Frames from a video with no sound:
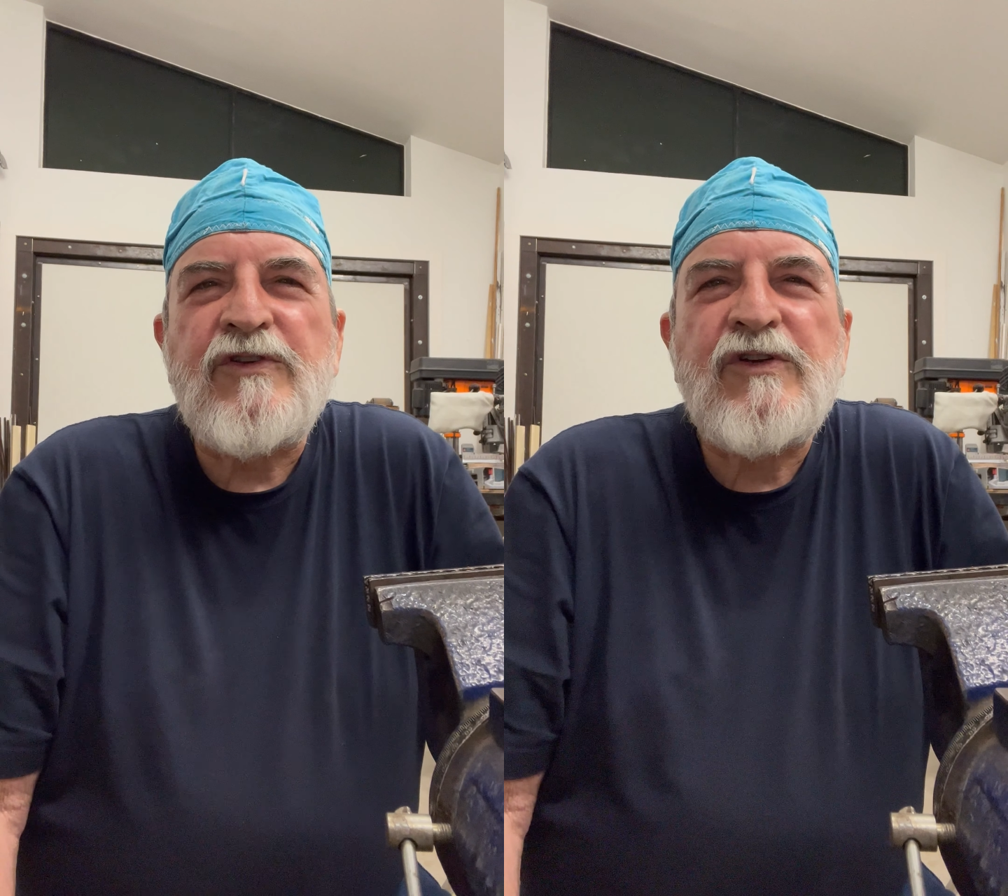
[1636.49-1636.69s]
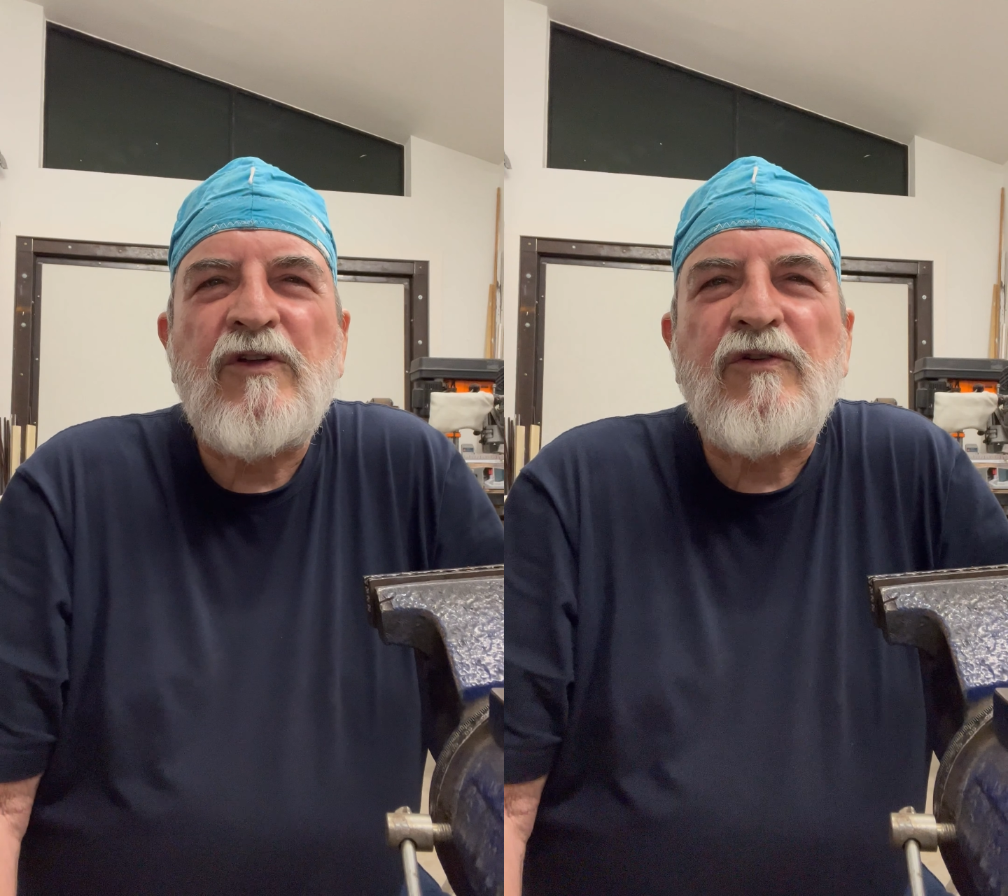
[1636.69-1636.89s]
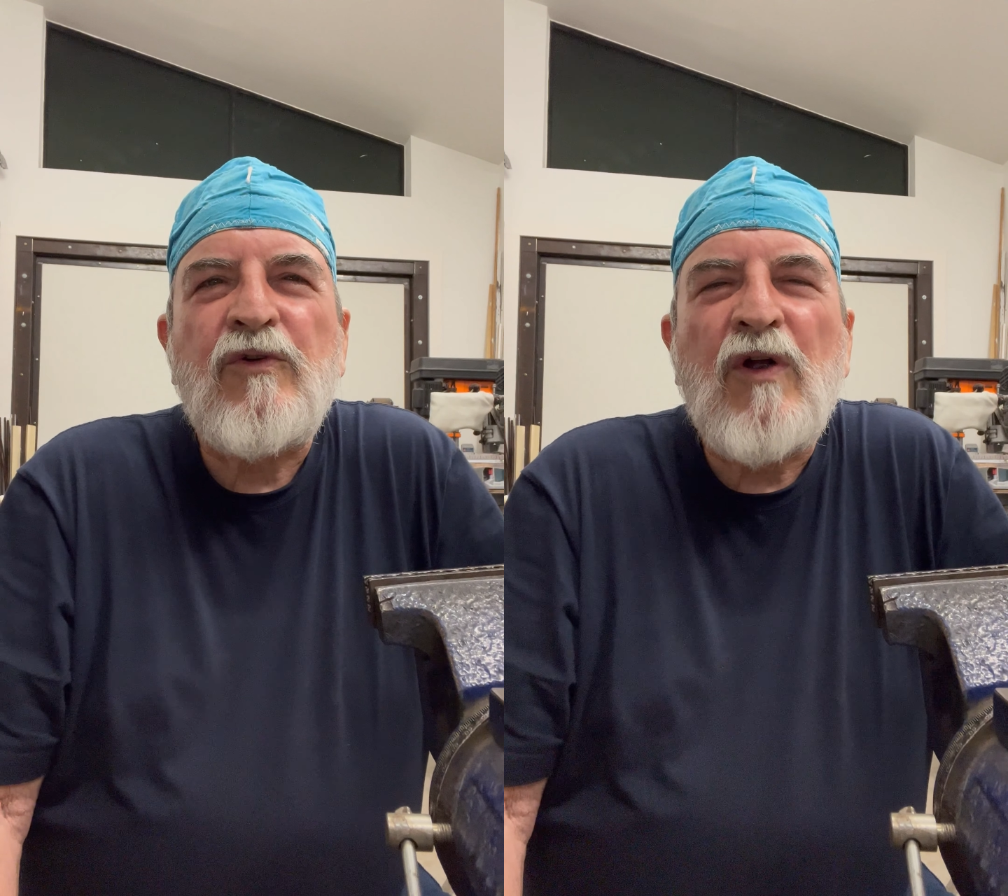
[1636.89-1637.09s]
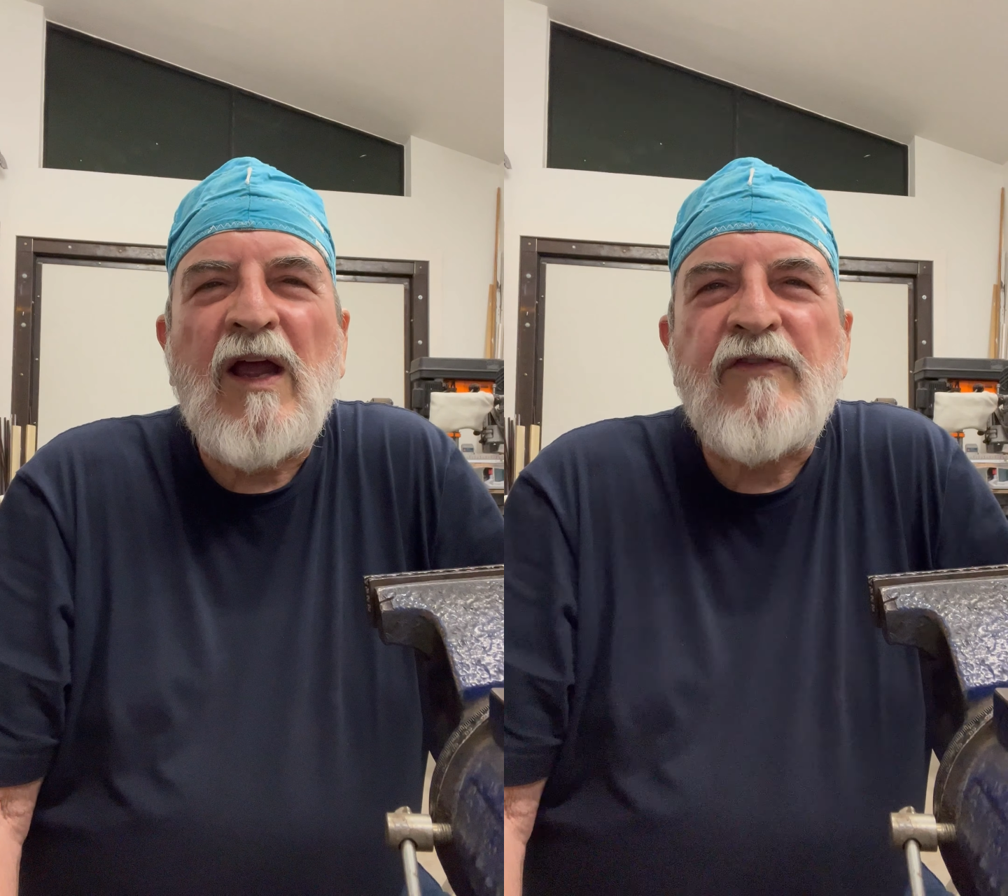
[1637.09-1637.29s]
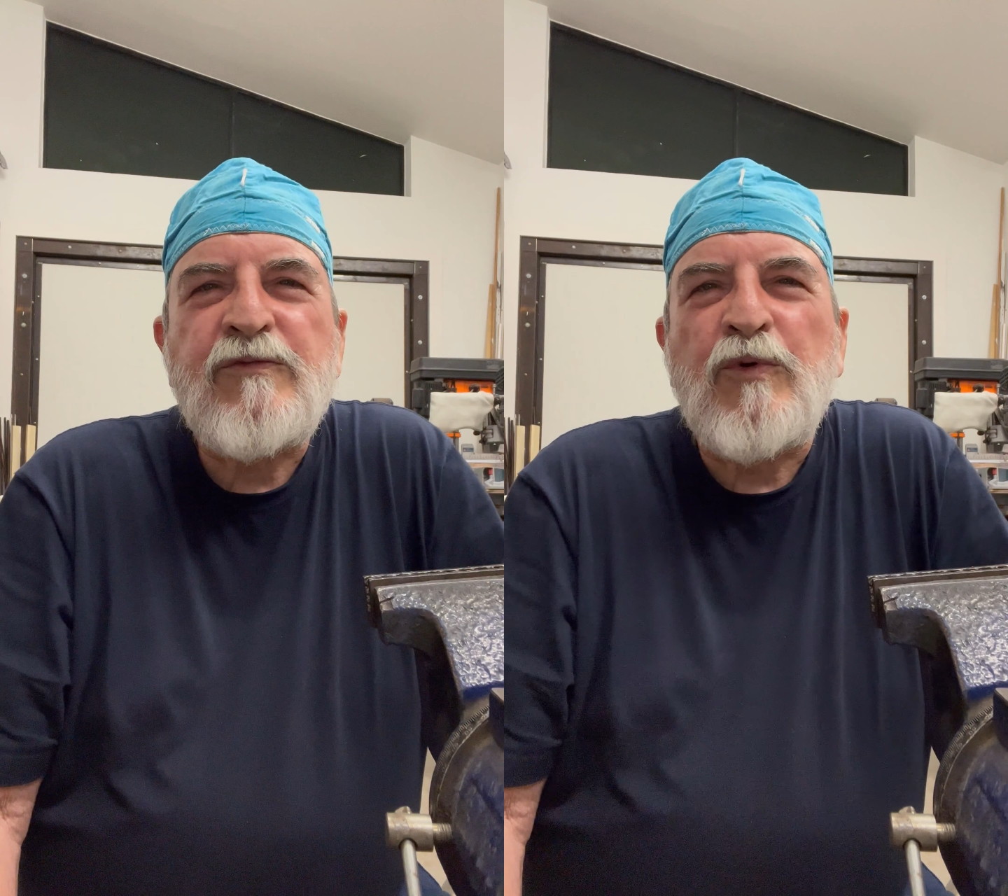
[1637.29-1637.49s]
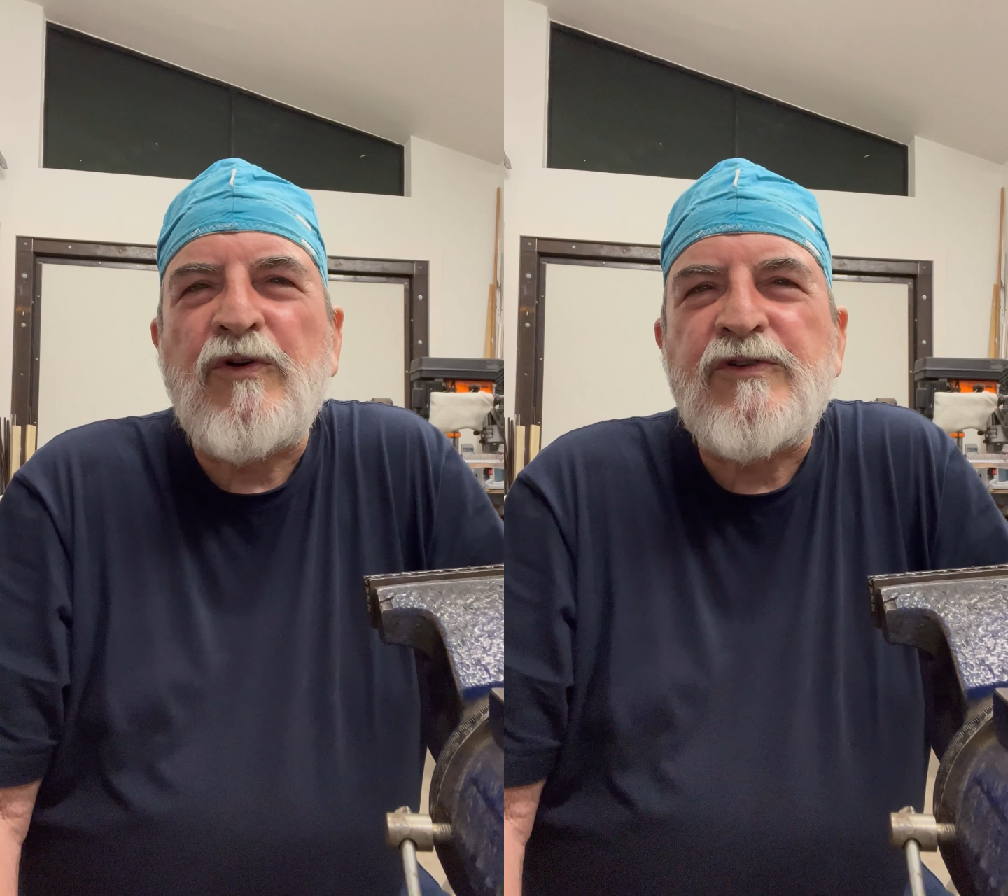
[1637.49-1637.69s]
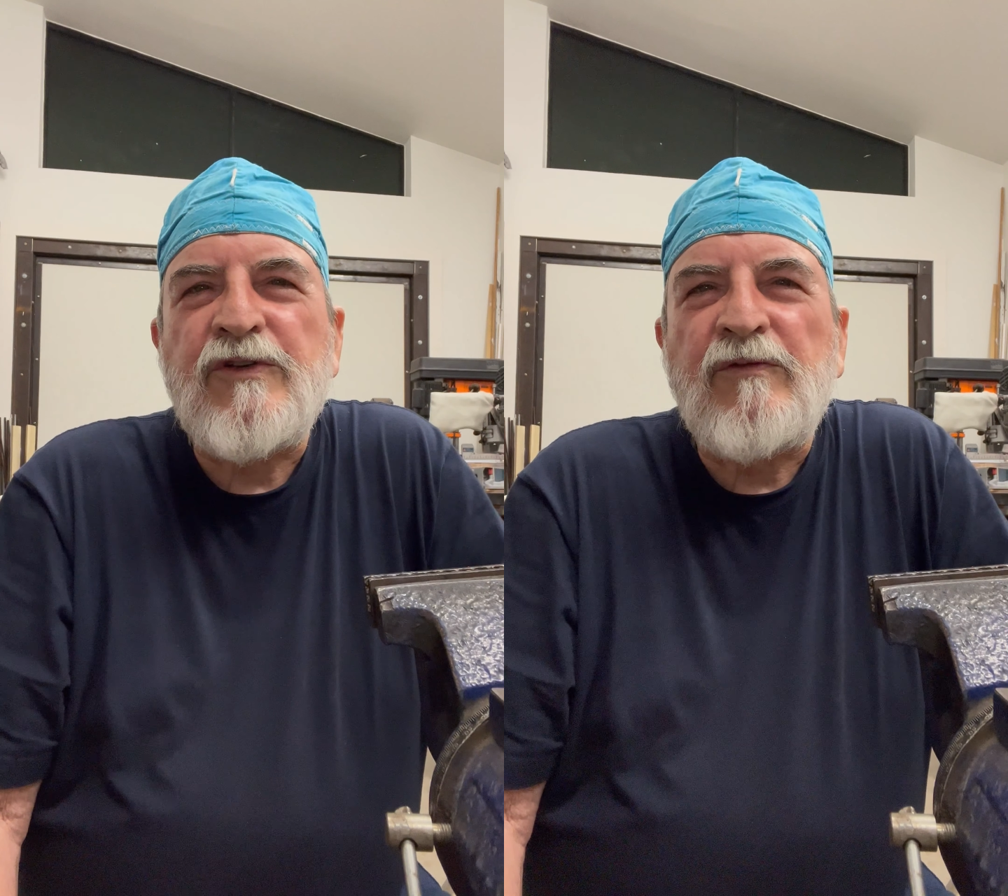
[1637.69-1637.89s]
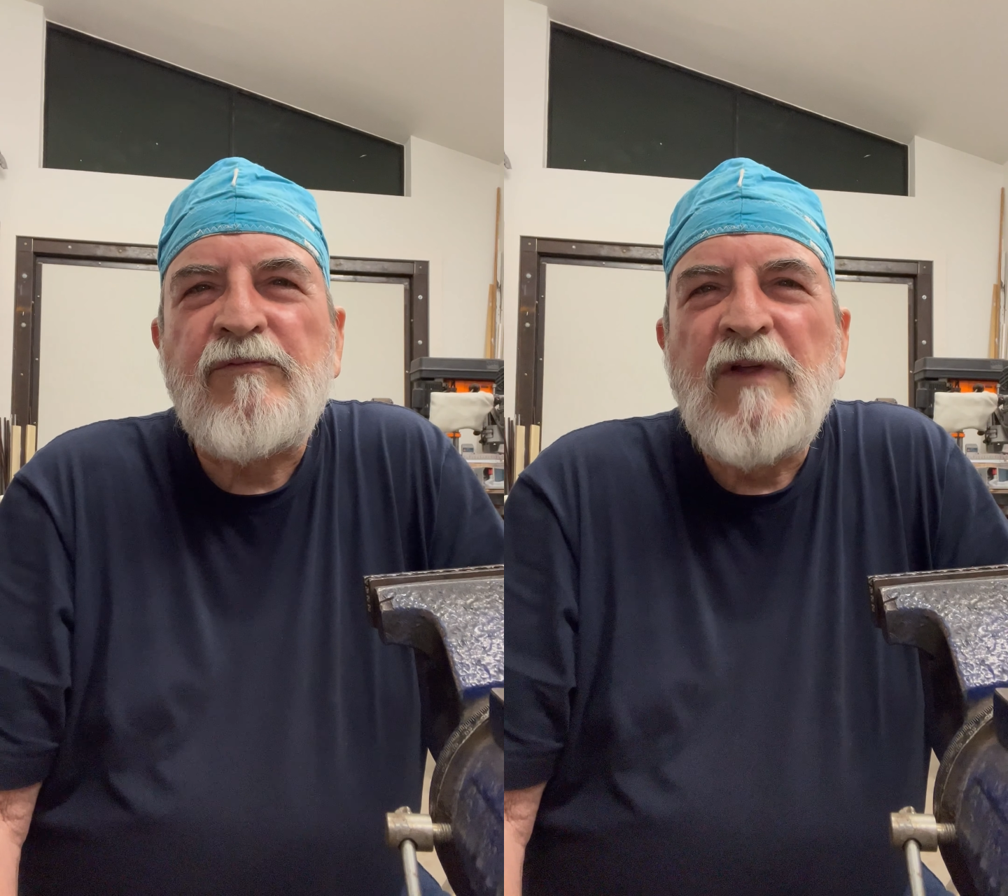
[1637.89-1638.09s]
skilled craftsperson.